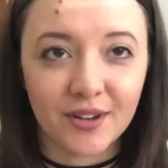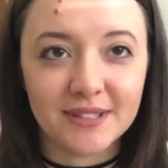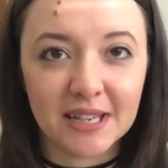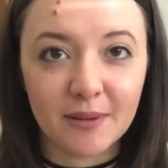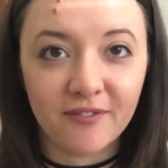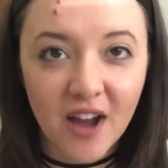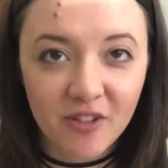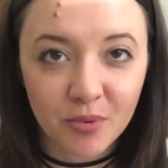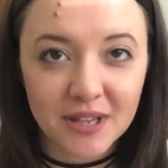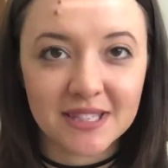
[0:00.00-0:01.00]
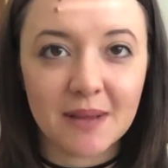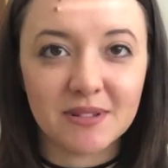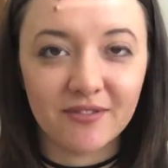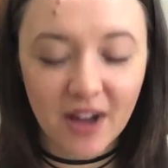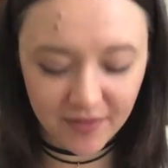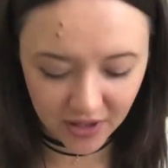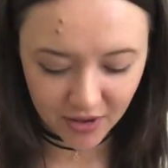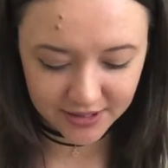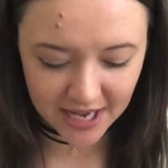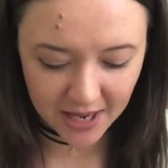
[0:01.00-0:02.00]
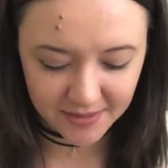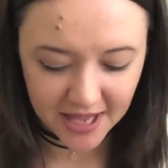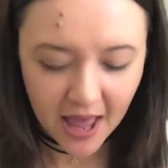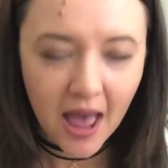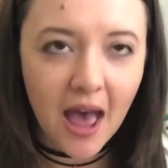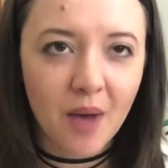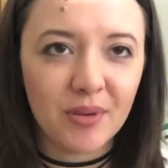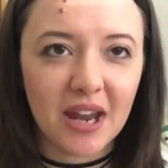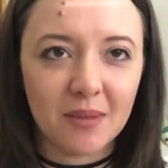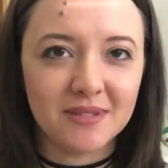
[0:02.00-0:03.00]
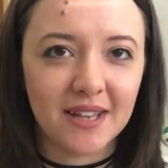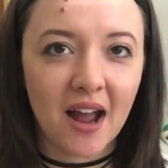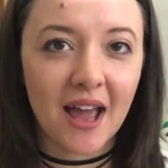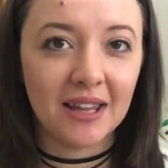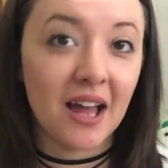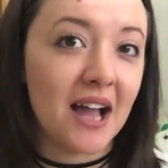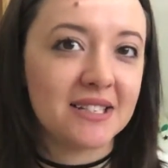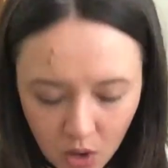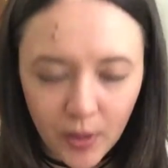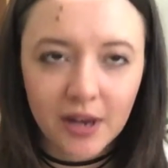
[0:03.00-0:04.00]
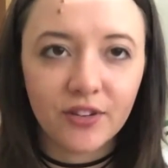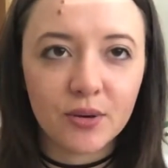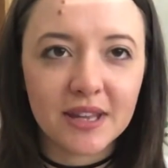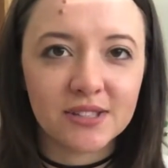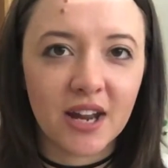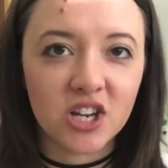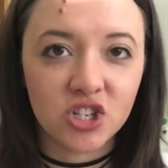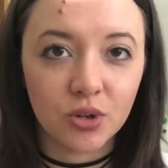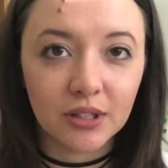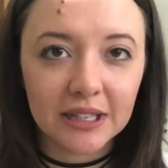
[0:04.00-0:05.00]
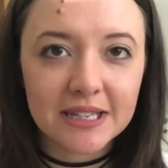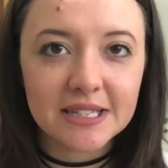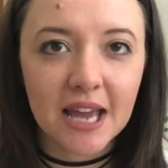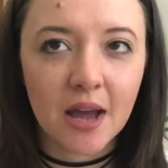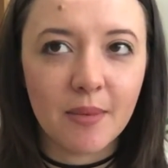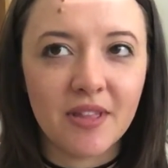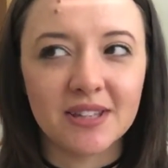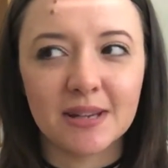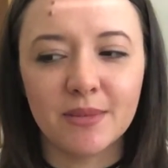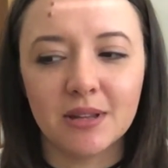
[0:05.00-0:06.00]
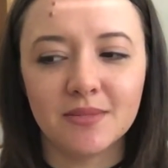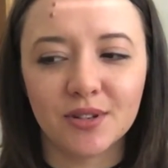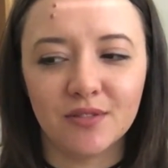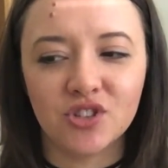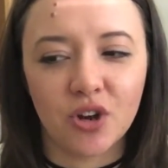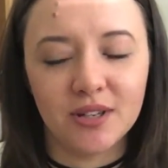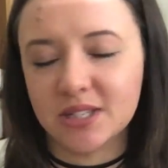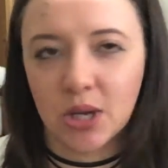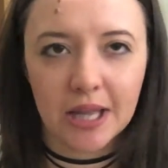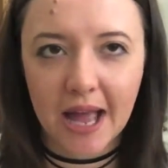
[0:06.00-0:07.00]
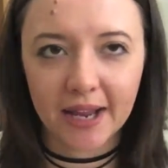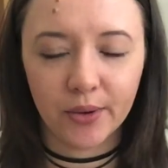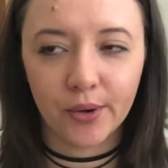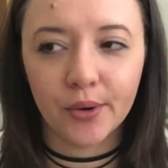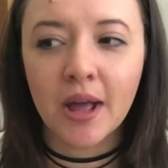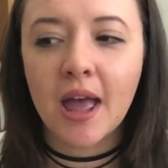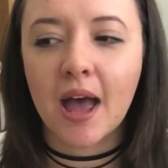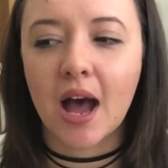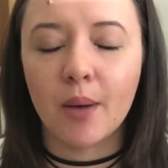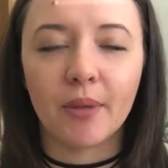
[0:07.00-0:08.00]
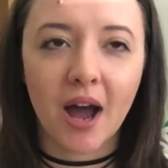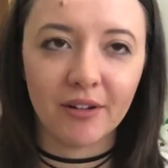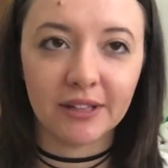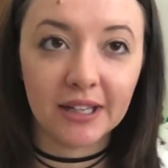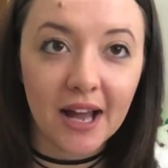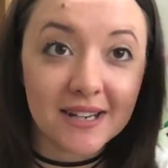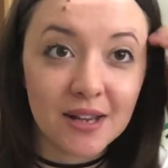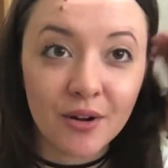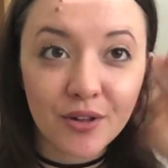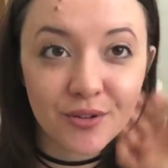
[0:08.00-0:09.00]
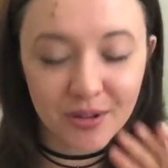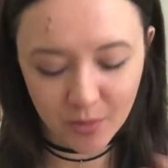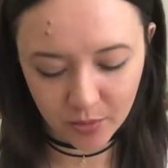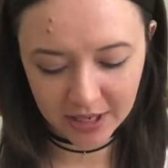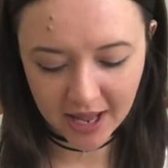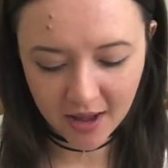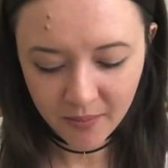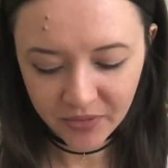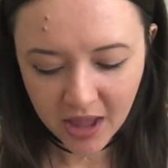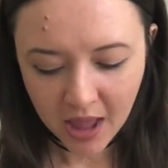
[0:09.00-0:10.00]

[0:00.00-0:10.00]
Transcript: it's going to be 5 boys' names and 5 girls' names, names that I liked. We had a few of these on our short list, and then some of them sort of Joe did not like at all, but I really liked. So I'll go through them now.